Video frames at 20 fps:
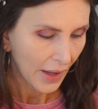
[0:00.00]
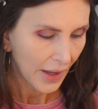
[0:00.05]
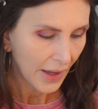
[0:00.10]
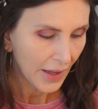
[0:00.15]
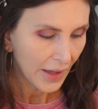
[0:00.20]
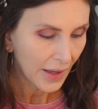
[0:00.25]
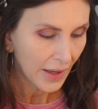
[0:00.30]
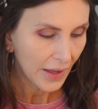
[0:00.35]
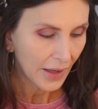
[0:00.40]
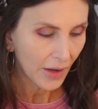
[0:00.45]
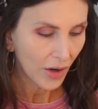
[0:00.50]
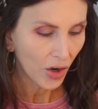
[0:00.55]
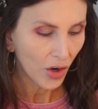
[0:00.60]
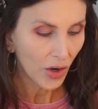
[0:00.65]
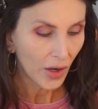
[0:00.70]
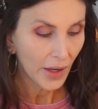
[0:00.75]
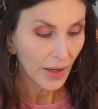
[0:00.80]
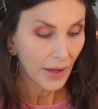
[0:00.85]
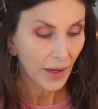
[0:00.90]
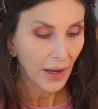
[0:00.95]
And
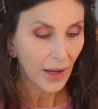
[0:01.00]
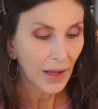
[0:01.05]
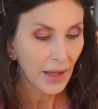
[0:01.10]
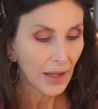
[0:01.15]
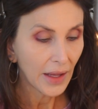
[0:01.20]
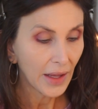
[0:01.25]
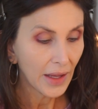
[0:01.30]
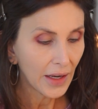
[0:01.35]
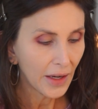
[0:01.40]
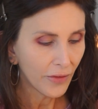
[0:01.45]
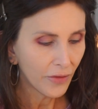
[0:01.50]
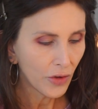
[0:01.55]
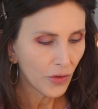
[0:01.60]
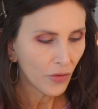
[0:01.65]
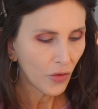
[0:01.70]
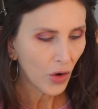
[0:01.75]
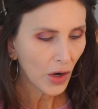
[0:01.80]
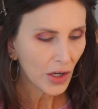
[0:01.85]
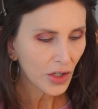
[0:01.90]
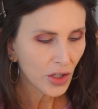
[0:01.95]
if
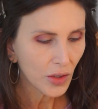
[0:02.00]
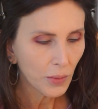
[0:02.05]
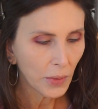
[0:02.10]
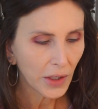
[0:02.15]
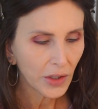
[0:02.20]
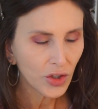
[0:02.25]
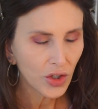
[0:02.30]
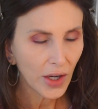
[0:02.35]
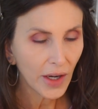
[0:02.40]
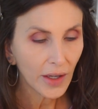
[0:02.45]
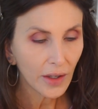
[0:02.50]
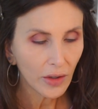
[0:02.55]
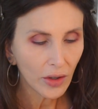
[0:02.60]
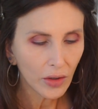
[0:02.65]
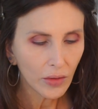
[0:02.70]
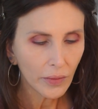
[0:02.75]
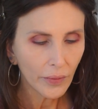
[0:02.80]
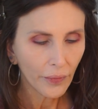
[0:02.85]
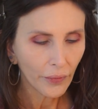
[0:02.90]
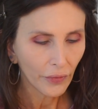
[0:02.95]
you've watched my
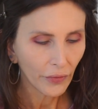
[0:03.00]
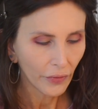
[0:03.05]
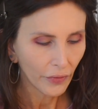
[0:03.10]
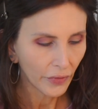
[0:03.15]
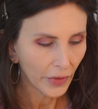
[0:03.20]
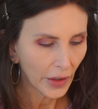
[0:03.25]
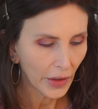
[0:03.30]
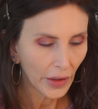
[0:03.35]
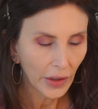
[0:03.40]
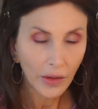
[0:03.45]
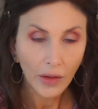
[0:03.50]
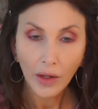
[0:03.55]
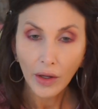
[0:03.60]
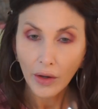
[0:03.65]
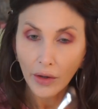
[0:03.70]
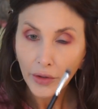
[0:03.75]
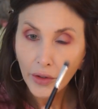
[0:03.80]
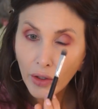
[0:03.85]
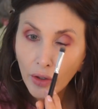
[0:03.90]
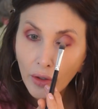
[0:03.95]
channel very
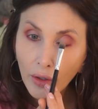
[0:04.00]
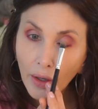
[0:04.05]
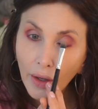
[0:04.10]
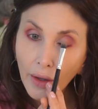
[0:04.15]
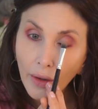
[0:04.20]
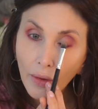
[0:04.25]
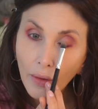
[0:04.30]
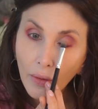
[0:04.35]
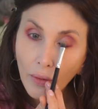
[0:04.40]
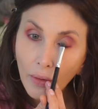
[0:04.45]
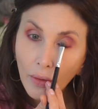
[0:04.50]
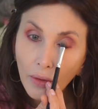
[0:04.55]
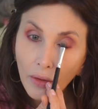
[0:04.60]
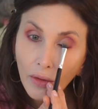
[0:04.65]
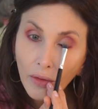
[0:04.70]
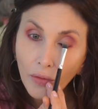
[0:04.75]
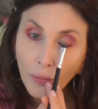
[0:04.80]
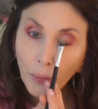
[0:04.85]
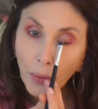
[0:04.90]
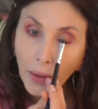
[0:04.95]
long, you know,
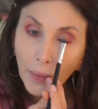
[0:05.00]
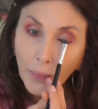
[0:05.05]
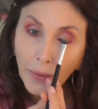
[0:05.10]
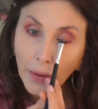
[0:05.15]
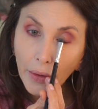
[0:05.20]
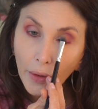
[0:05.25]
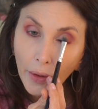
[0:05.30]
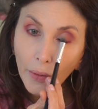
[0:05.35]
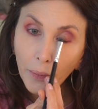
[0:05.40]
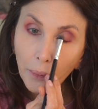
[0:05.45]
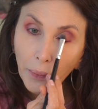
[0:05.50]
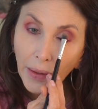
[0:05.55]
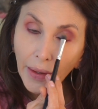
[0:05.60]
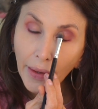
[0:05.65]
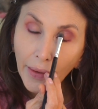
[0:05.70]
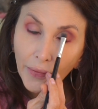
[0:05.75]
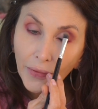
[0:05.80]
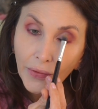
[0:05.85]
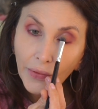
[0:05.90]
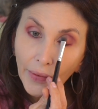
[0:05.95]
you've probably heard
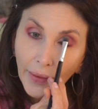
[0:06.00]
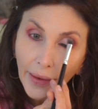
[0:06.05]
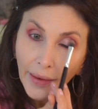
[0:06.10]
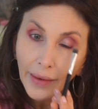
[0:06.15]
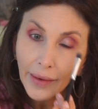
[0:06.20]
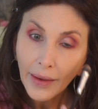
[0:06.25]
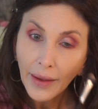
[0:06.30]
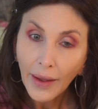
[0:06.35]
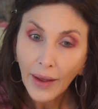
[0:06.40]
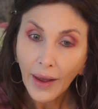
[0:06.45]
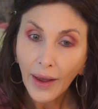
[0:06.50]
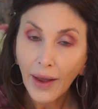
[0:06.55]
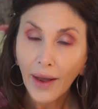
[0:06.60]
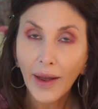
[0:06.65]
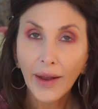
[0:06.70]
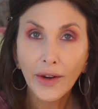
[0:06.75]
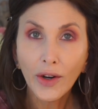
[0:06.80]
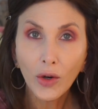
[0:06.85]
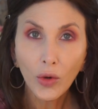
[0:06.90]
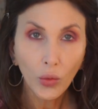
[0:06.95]
Pat say,
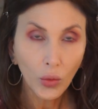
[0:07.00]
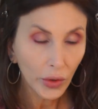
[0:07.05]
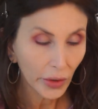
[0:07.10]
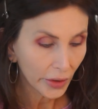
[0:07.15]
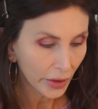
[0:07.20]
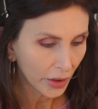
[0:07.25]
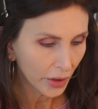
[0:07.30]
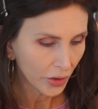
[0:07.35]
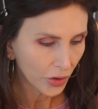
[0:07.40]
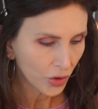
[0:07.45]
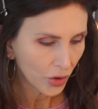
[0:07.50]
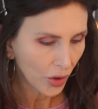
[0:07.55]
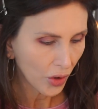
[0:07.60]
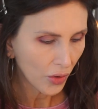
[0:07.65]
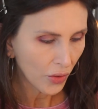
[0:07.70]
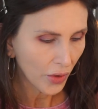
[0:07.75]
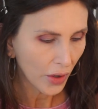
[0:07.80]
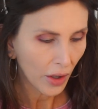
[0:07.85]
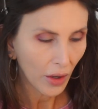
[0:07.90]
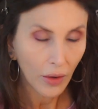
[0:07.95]
I don't want to
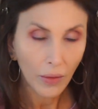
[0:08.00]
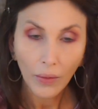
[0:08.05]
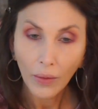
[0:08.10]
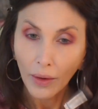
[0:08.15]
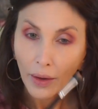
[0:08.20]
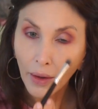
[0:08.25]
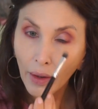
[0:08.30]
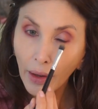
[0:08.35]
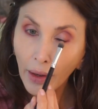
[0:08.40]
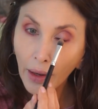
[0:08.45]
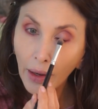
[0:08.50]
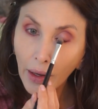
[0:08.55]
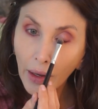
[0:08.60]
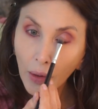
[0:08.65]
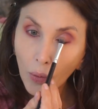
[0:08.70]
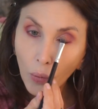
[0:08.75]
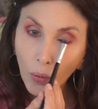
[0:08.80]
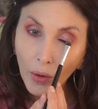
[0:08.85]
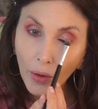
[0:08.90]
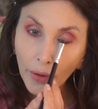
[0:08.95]
control you.
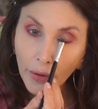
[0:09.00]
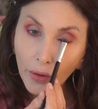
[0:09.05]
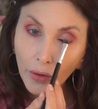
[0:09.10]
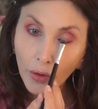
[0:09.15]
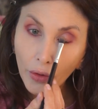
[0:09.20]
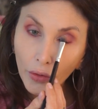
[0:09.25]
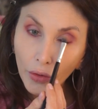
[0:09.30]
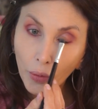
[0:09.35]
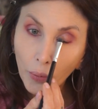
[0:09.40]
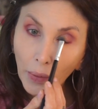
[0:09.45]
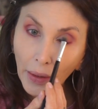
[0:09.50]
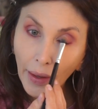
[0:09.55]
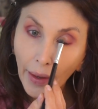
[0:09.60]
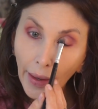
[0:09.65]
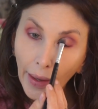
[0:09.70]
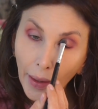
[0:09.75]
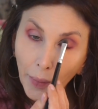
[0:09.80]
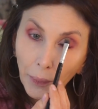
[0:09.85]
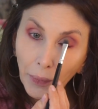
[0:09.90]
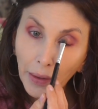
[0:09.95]
I want you to be
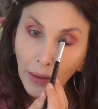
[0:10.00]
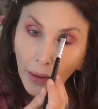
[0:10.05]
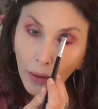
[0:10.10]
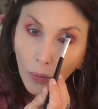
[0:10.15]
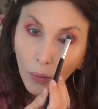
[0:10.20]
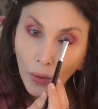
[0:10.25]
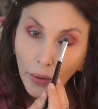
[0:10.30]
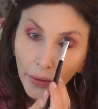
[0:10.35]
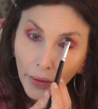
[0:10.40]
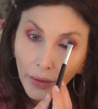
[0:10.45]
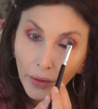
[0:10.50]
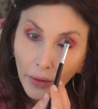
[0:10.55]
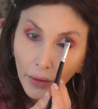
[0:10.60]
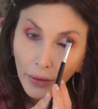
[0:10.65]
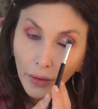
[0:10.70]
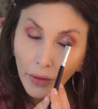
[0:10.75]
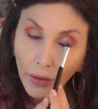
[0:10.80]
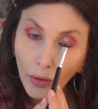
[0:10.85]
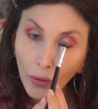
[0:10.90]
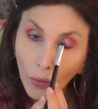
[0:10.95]
happy. I want you
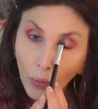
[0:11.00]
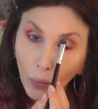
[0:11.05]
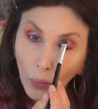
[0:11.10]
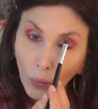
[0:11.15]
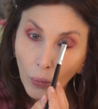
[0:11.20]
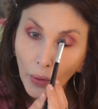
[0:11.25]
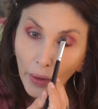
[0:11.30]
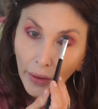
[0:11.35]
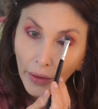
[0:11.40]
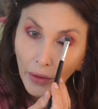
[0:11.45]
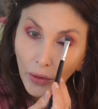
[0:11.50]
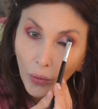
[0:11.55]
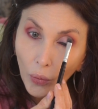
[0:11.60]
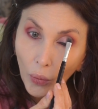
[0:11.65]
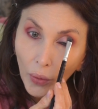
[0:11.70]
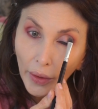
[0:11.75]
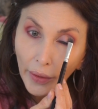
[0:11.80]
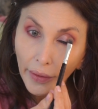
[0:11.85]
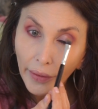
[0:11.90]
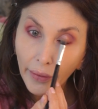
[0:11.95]
to do what you
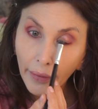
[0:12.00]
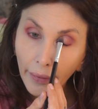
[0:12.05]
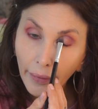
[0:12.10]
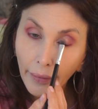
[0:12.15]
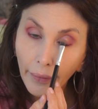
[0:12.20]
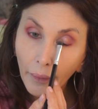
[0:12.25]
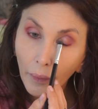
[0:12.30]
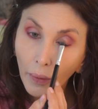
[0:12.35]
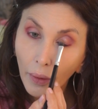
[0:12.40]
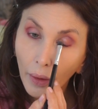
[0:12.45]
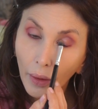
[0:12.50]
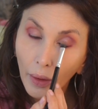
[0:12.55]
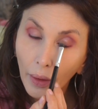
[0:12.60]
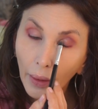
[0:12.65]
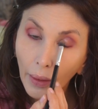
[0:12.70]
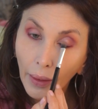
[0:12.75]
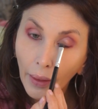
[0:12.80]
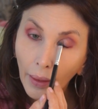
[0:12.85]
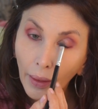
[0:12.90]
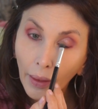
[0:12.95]
want to do.
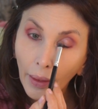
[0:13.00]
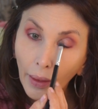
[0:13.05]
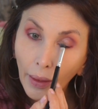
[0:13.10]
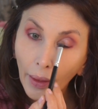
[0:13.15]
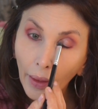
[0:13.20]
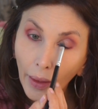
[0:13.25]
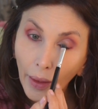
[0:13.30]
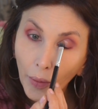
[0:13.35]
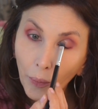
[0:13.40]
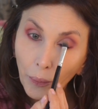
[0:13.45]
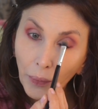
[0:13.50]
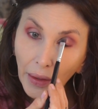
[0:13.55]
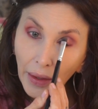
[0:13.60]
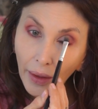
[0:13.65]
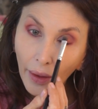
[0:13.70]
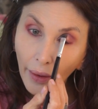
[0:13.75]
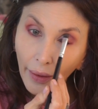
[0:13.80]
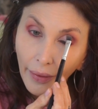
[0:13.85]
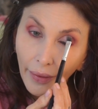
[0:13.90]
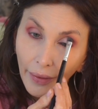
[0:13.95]
And
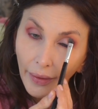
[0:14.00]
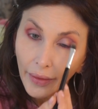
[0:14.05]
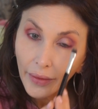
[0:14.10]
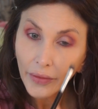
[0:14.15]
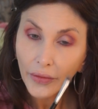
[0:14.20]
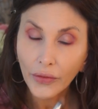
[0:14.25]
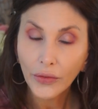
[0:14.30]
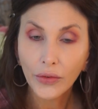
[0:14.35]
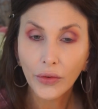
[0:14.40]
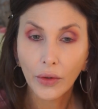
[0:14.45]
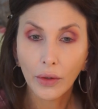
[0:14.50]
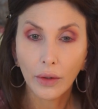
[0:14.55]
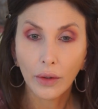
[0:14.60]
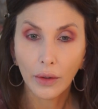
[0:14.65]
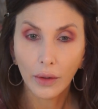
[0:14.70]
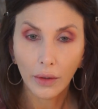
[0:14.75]
because